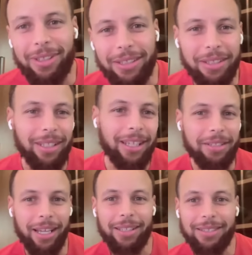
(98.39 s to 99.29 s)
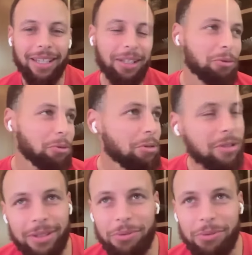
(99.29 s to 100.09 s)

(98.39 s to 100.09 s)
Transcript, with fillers: And then they decide the rules,